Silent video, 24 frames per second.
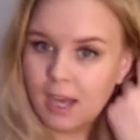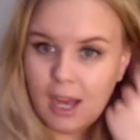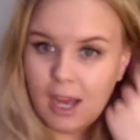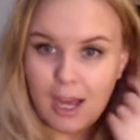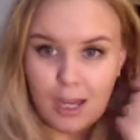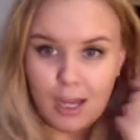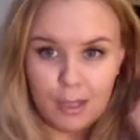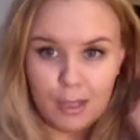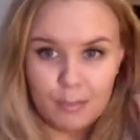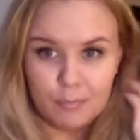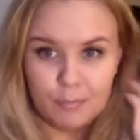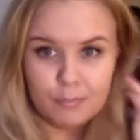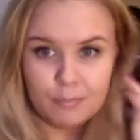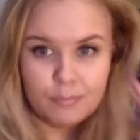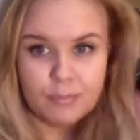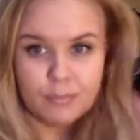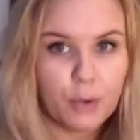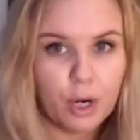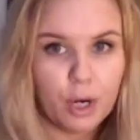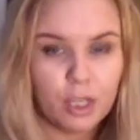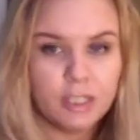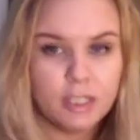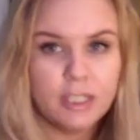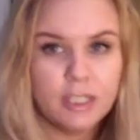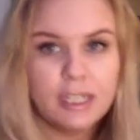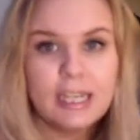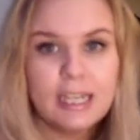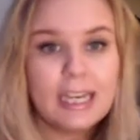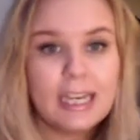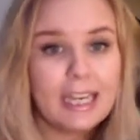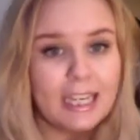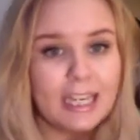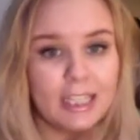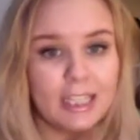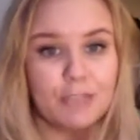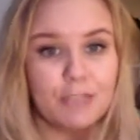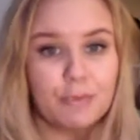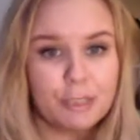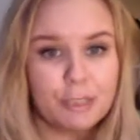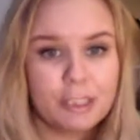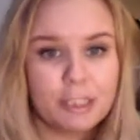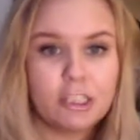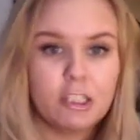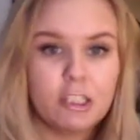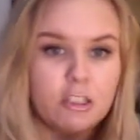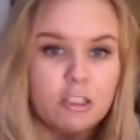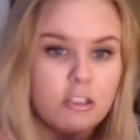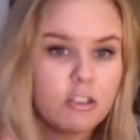It is really
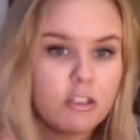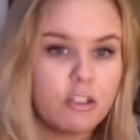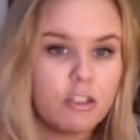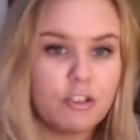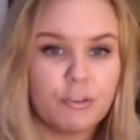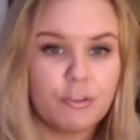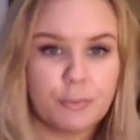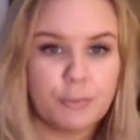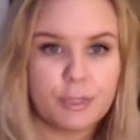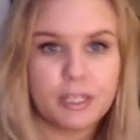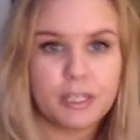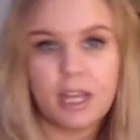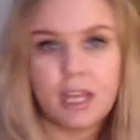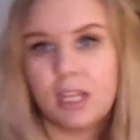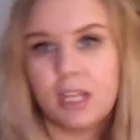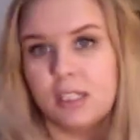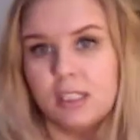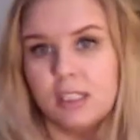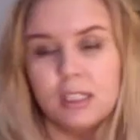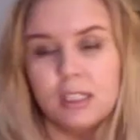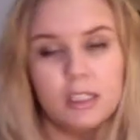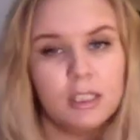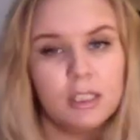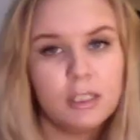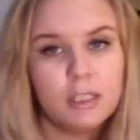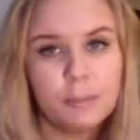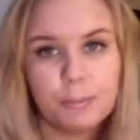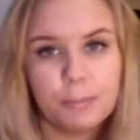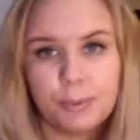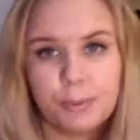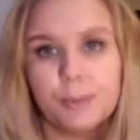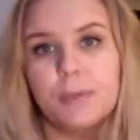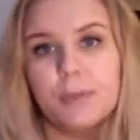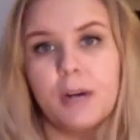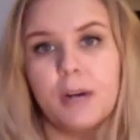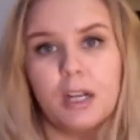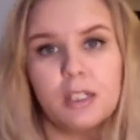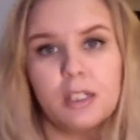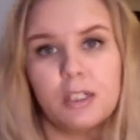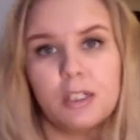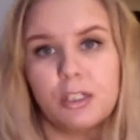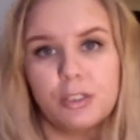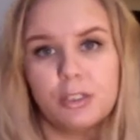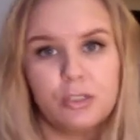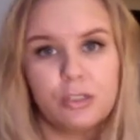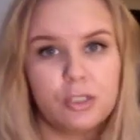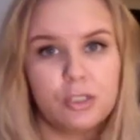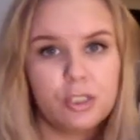good. It's 100% pure argan
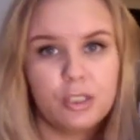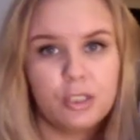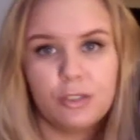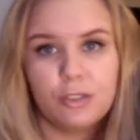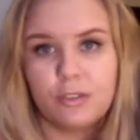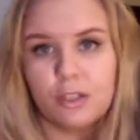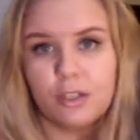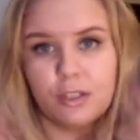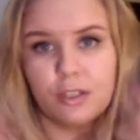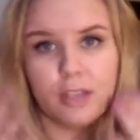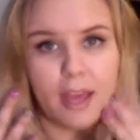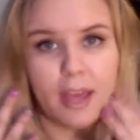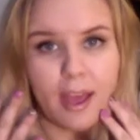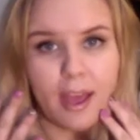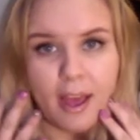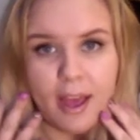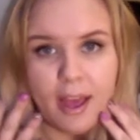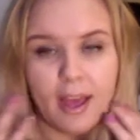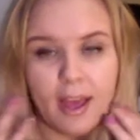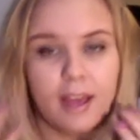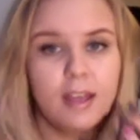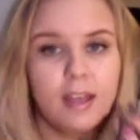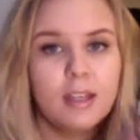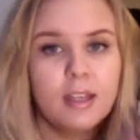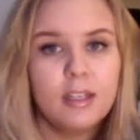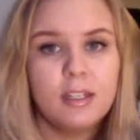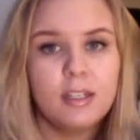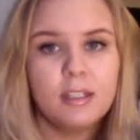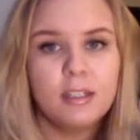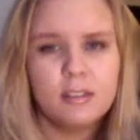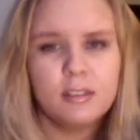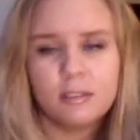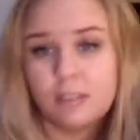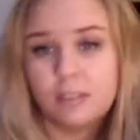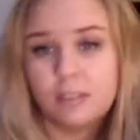oil, so you can use it on your hair. You